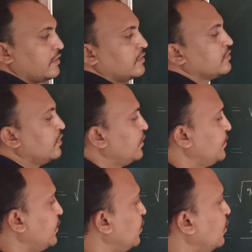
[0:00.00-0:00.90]
So if
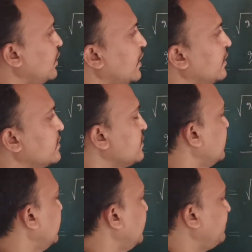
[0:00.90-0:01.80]
you don't
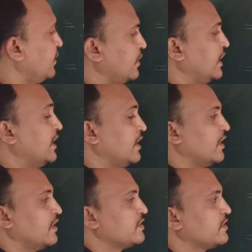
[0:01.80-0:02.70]
understand, if you didn't
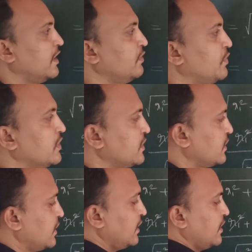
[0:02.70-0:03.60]
understand, once
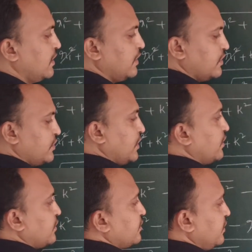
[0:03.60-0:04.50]

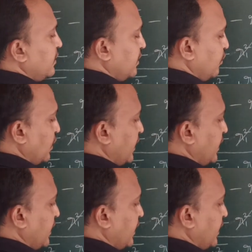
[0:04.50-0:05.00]
you see, look at